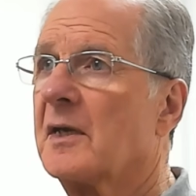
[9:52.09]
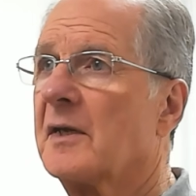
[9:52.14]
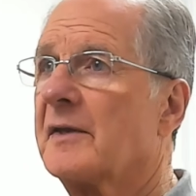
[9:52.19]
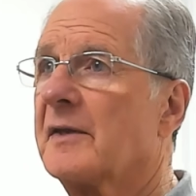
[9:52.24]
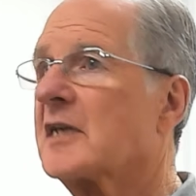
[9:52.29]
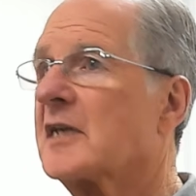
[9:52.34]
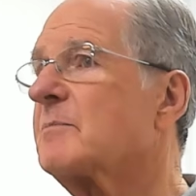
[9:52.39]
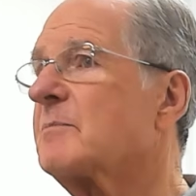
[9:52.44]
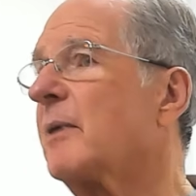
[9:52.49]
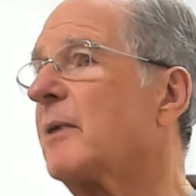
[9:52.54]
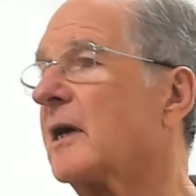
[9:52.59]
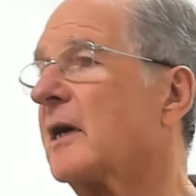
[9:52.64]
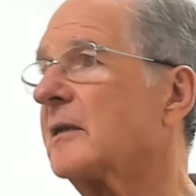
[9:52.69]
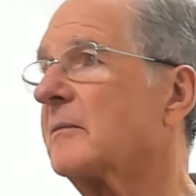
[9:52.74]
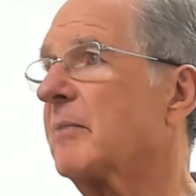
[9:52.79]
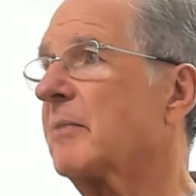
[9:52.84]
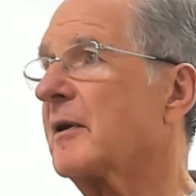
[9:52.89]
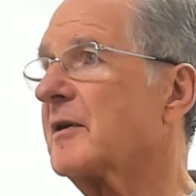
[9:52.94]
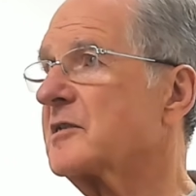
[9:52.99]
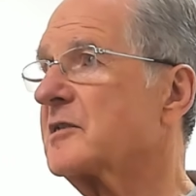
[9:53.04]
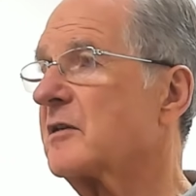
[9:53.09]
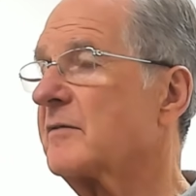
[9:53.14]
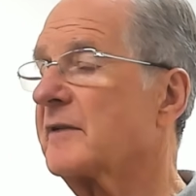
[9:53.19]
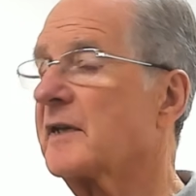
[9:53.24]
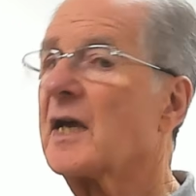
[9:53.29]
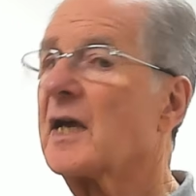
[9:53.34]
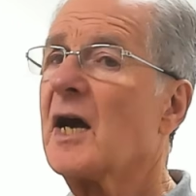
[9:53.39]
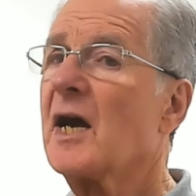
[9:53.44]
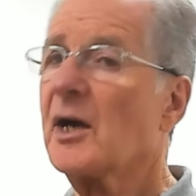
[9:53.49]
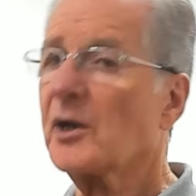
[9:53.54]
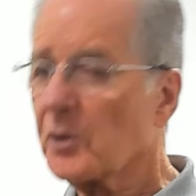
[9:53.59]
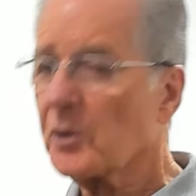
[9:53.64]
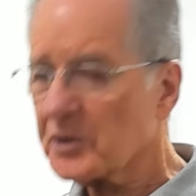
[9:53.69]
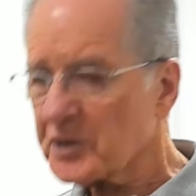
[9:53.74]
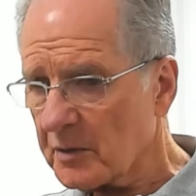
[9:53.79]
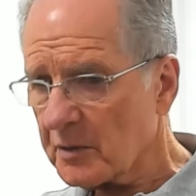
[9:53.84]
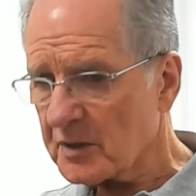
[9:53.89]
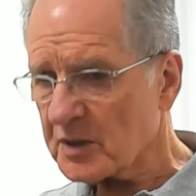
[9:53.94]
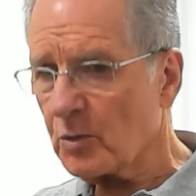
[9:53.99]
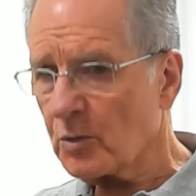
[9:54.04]
That's part and parcel of it. And
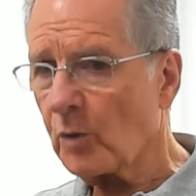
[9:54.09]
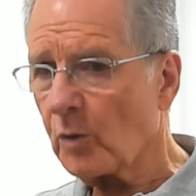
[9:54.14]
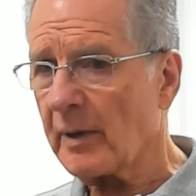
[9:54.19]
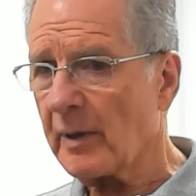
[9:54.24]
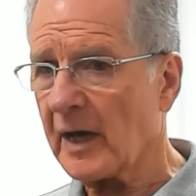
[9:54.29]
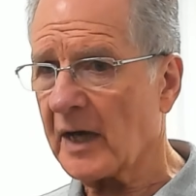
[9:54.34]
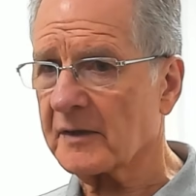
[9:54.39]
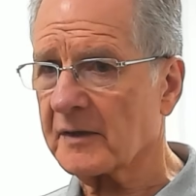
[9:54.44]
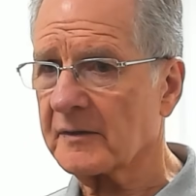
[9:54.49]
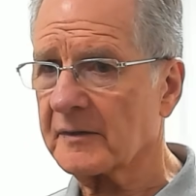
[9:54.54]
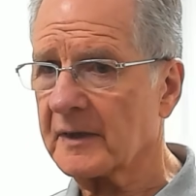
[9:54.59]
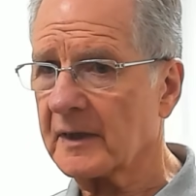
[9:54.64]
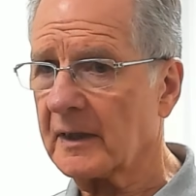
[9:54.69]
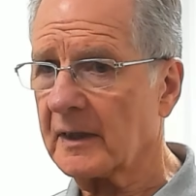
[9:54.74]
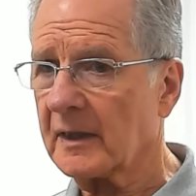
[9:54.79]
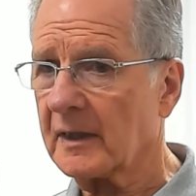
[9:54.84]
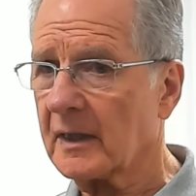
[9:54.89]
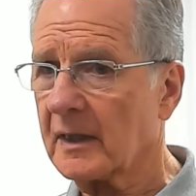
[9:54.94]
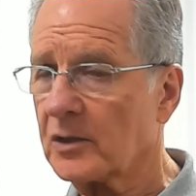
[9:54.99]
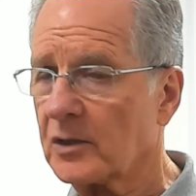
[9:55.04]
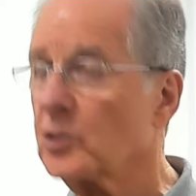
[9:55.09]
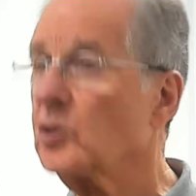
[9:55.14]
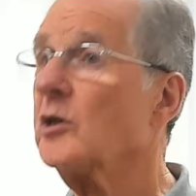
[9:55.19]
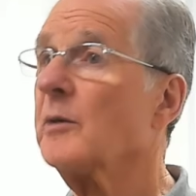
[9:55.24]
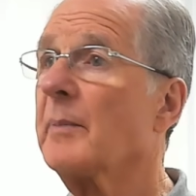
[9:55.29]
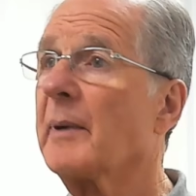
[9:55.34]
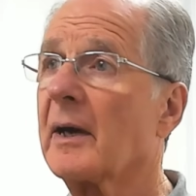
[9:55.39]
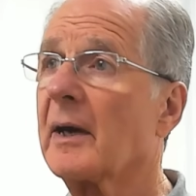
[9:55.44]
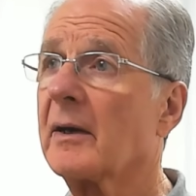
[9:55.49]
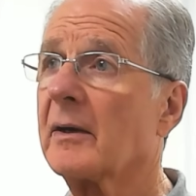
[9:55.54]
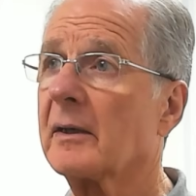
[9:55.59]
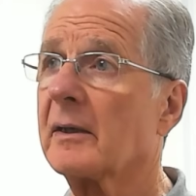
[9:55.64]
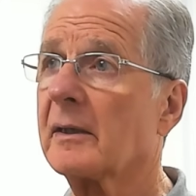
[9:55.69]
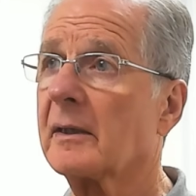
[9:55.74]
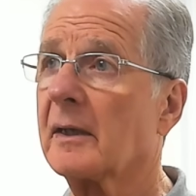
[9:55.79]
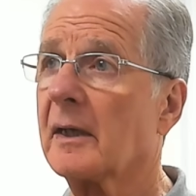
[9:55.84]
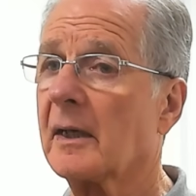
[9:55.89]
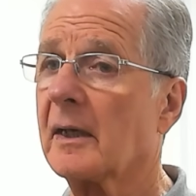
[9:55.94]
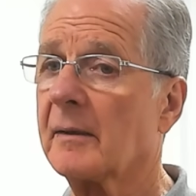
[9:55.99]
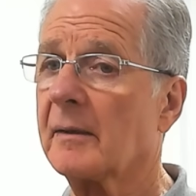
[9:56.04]
also a small part of the
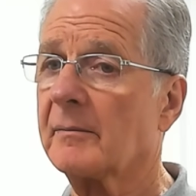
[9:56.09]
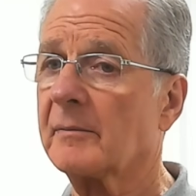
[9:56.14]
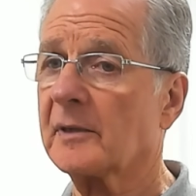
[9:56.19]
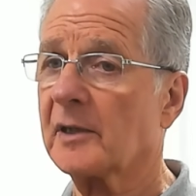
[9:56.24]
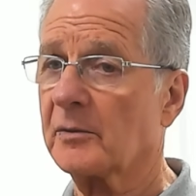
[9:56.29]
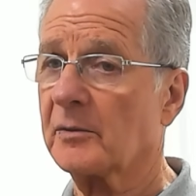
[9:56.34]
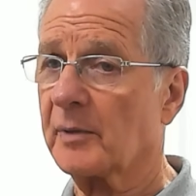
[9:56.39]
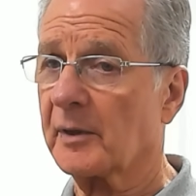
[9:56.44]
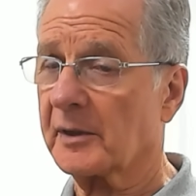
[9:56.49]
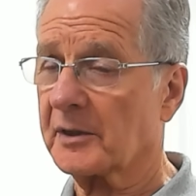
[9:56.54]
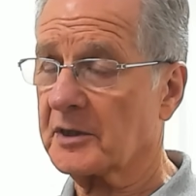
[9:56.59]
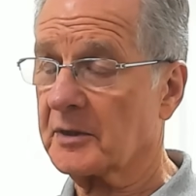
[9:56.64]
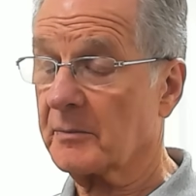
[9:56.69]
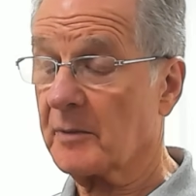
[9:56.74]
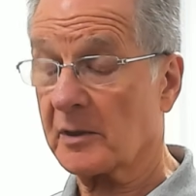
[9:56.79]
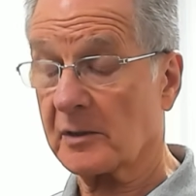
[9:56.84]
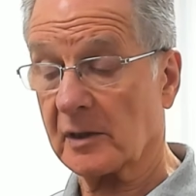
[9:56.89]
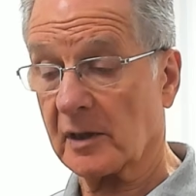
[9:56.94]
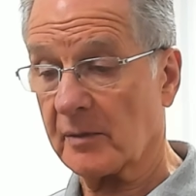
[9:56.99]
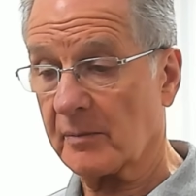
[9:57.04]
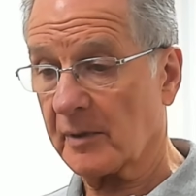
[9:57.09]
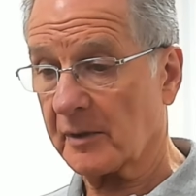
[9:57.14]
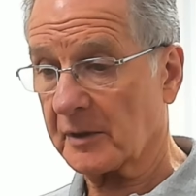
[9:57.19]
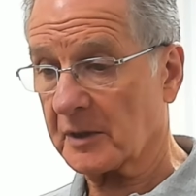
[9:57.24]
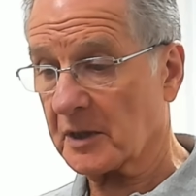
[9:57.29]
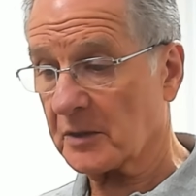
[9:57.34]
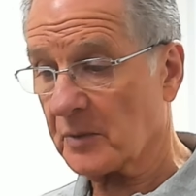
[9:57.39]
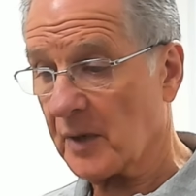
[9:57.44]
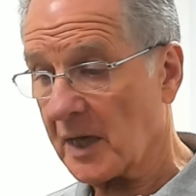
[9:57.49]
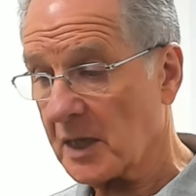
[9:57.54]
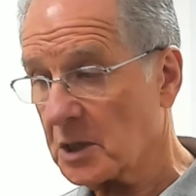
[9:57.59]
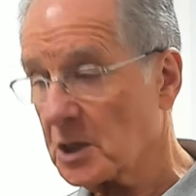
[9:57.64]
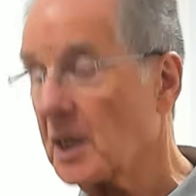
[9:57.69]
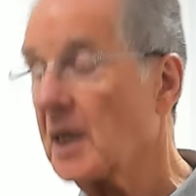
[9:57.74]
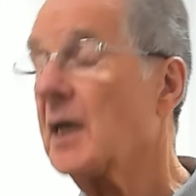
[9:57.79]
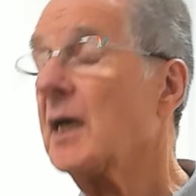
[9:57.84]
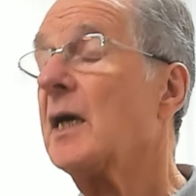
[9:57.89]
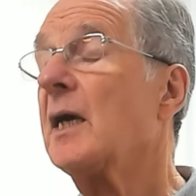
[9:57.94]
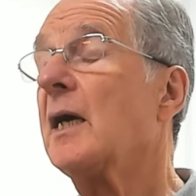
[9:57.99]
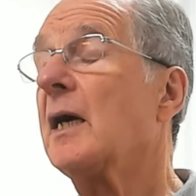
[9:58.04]
Unipower load monitoring, motor load monitoring range,
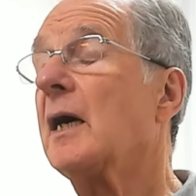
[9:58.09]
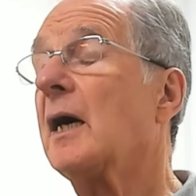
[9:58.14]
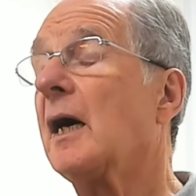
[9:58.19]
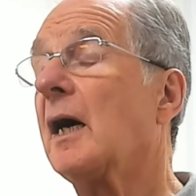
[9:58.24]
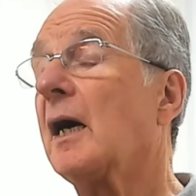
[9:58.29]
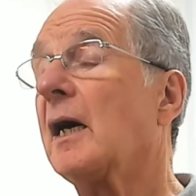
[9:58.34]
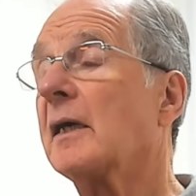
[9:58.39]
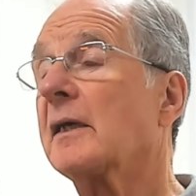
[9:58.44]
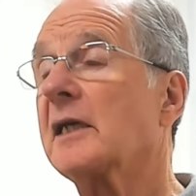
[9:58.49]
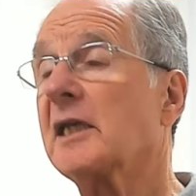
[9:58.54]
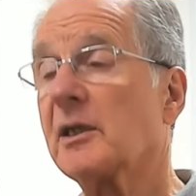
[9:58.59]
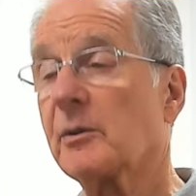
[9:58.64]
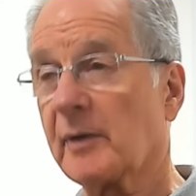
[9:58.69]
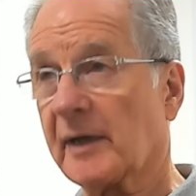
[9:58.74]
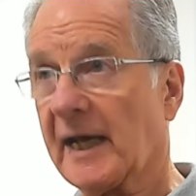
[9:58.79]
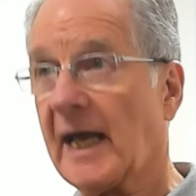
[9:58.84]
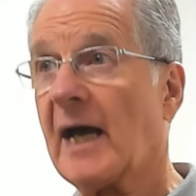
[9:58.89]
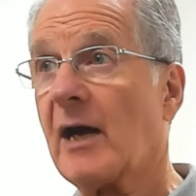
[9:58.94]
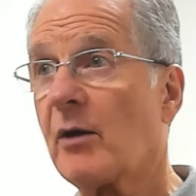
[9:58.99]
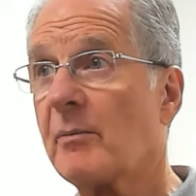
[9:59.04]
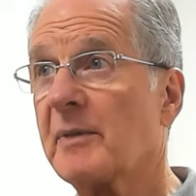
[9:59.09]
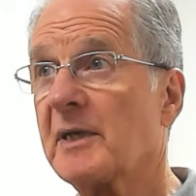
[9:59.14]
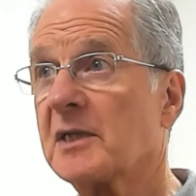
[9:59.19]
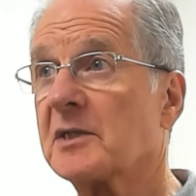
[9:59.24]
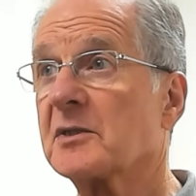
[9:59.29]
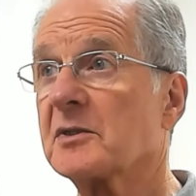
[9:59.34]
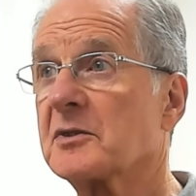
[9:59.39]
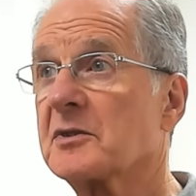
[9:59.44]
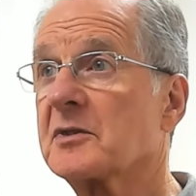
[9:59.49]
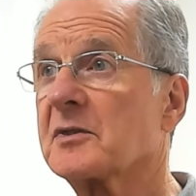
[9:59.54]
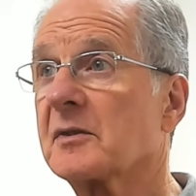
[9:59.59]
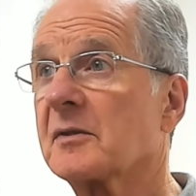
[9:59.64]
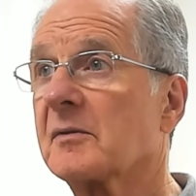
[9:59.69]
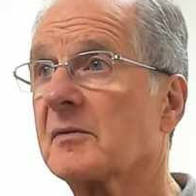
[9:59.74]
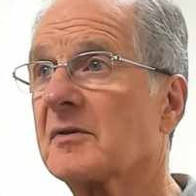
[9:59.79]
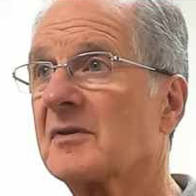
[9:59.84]
are kilowatt hour meters.